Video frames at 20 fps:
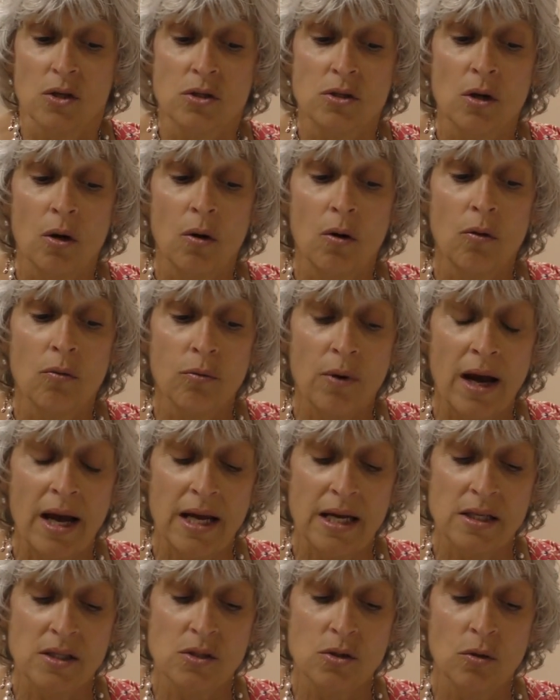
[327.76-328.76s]
So,
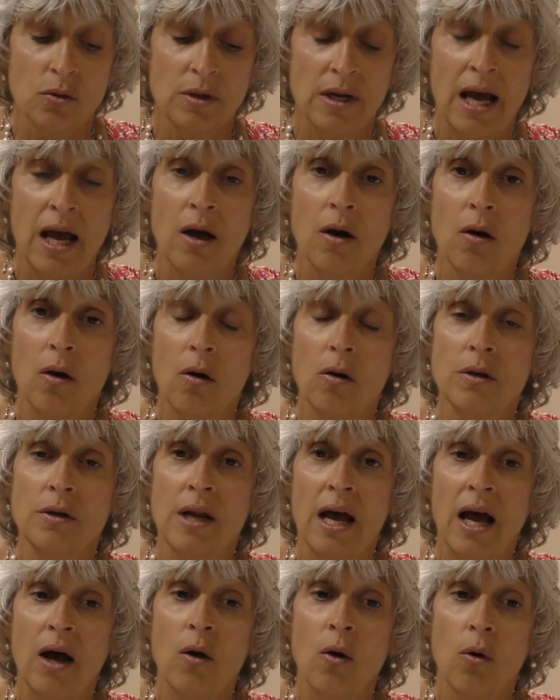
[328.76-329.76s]
right. So not
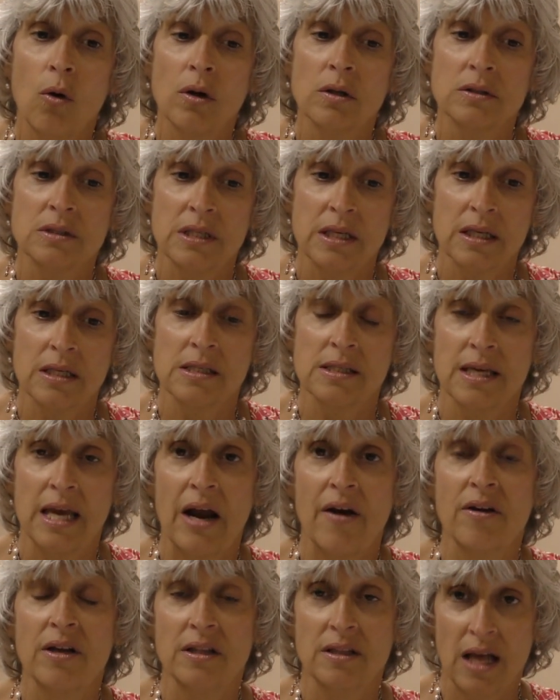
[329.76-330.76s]
all ticks
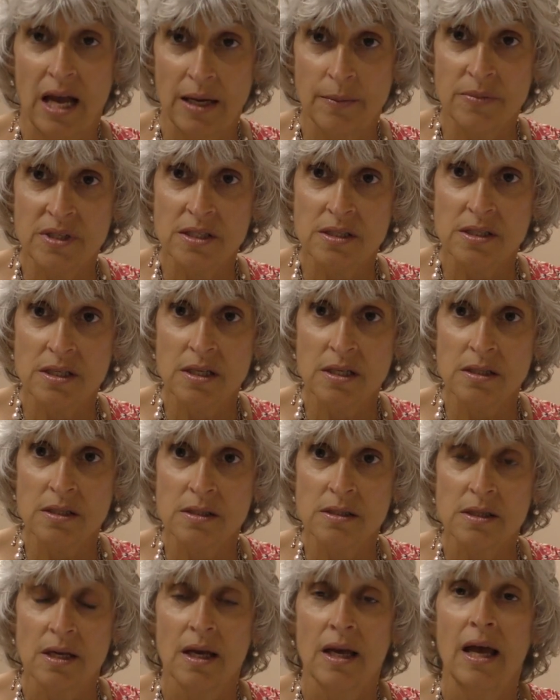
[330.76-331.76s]
carry Lyme
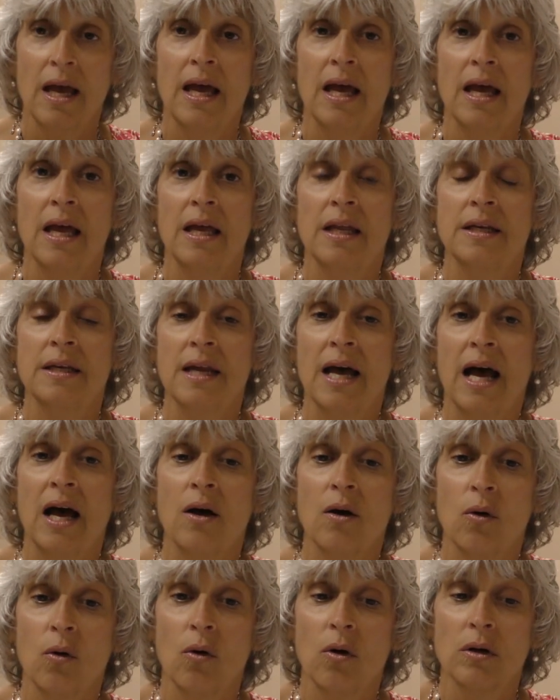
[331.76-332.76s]
disease, and
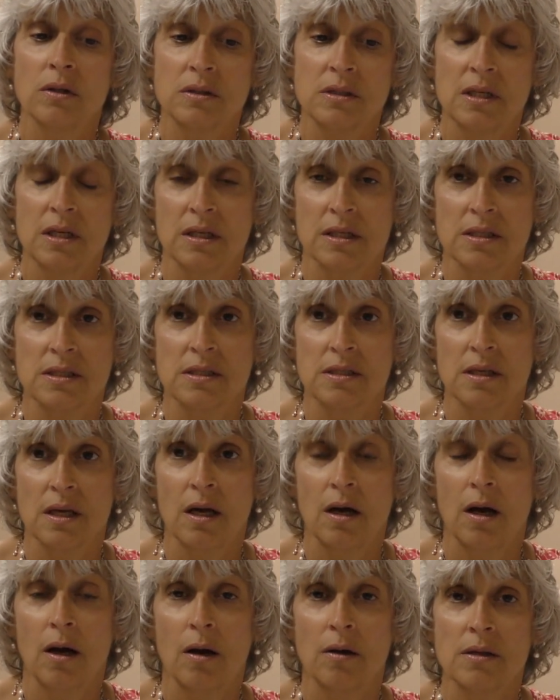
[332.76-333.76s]
not all ticks,
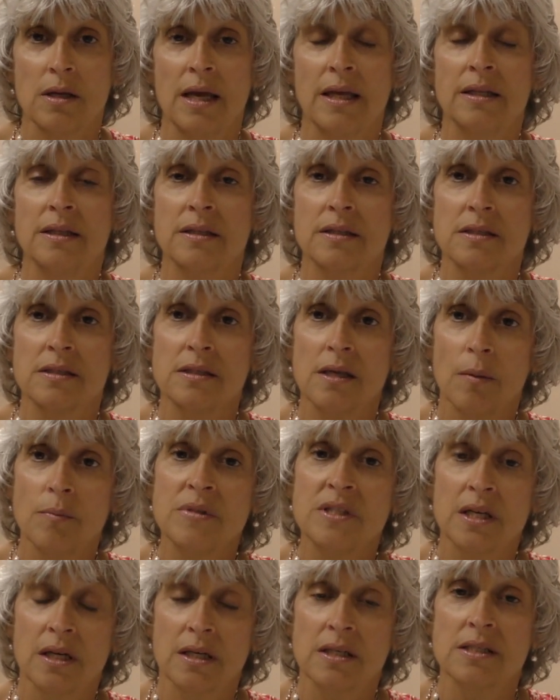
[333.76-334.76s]
and some
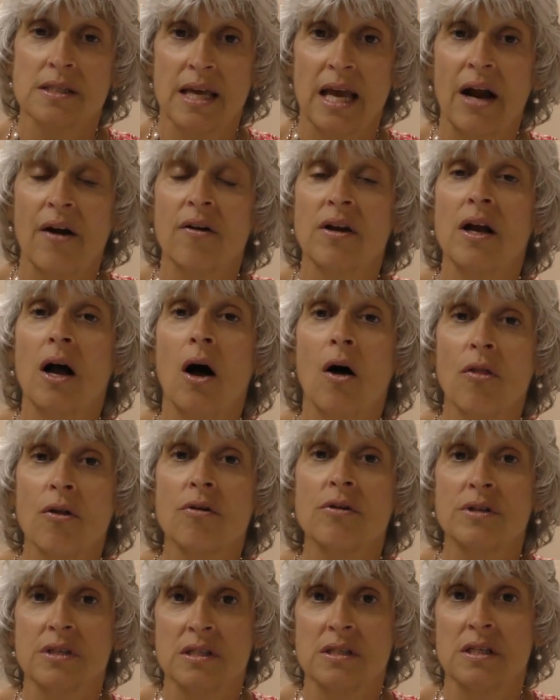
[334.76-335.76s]
ticks carry
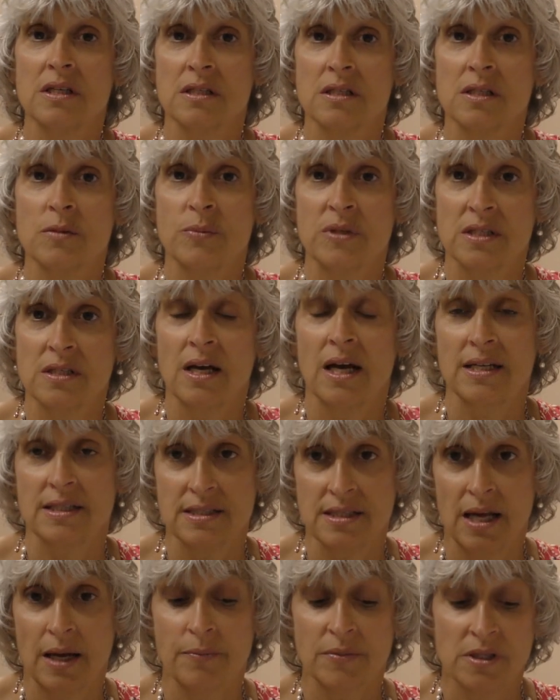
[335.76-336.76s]
other diseases
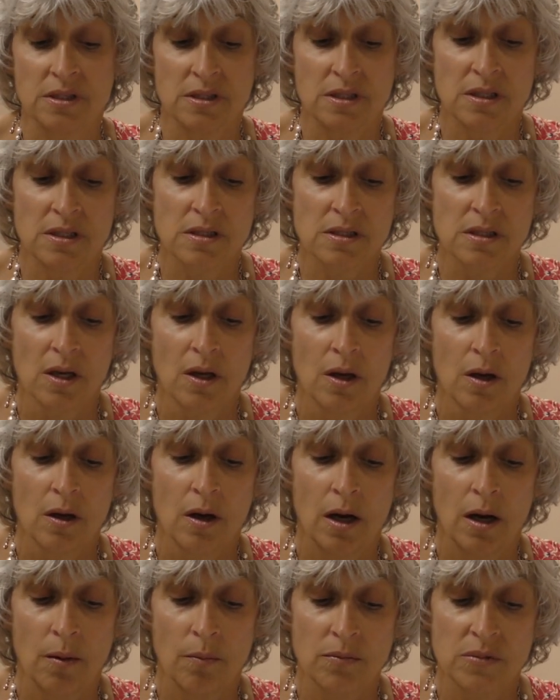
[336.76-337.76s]
besides Lyme disease,
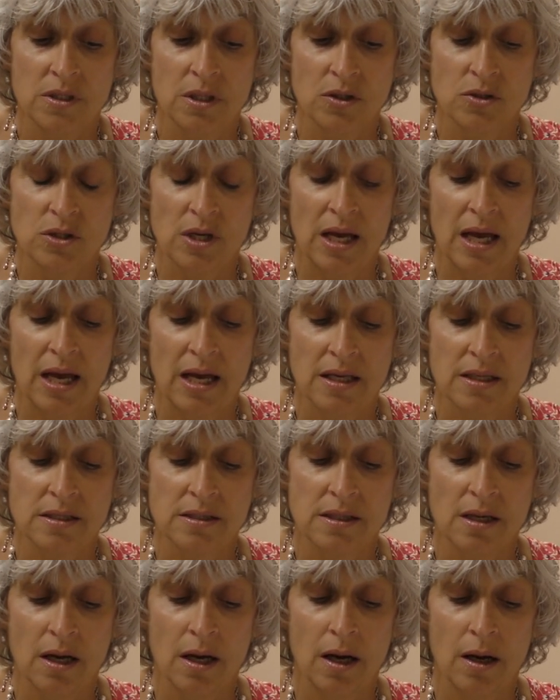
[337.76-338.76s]
such
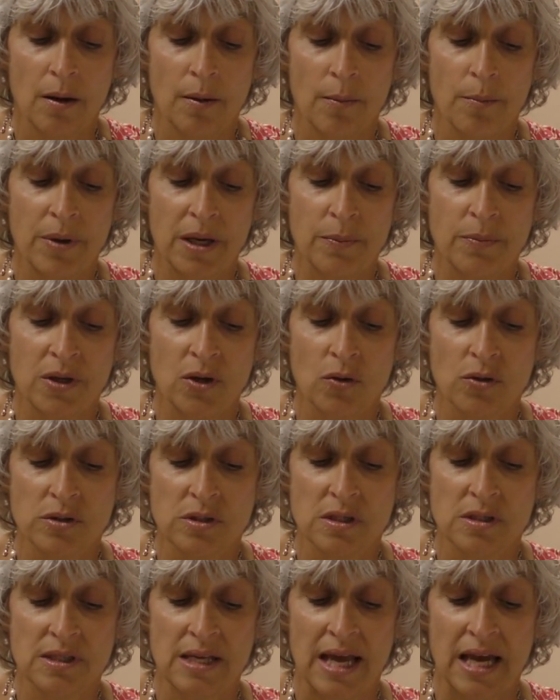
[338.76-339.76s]
as
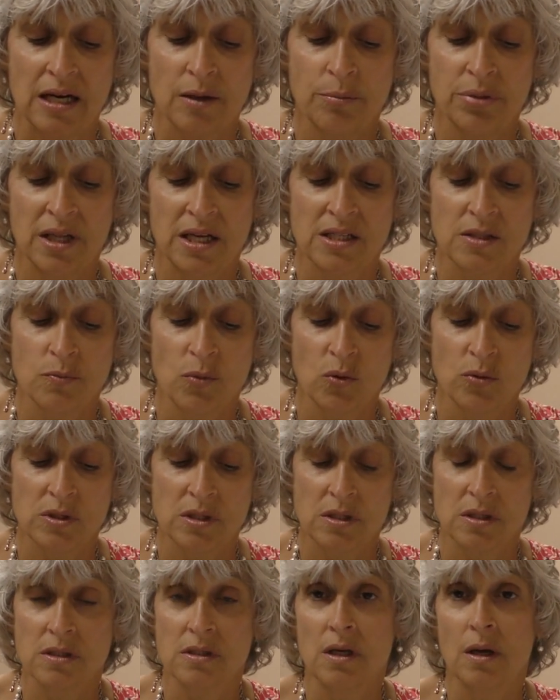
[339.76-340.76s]
babiosis,
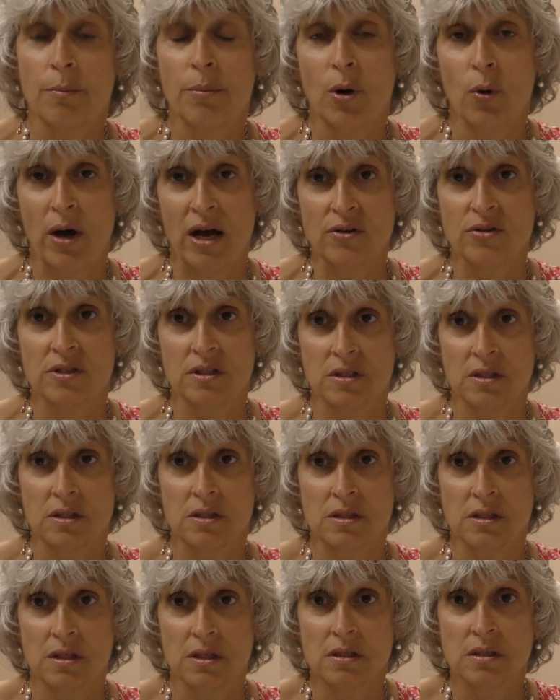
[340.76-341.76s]
anaplasmosis, Powassan
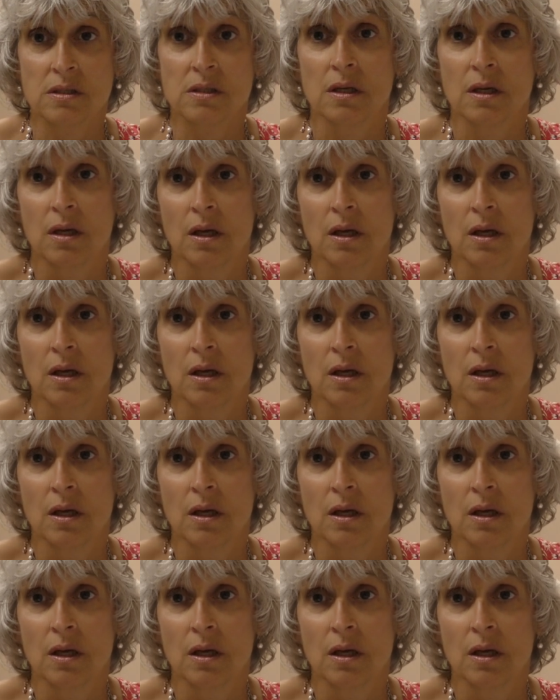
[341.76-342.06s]
disease.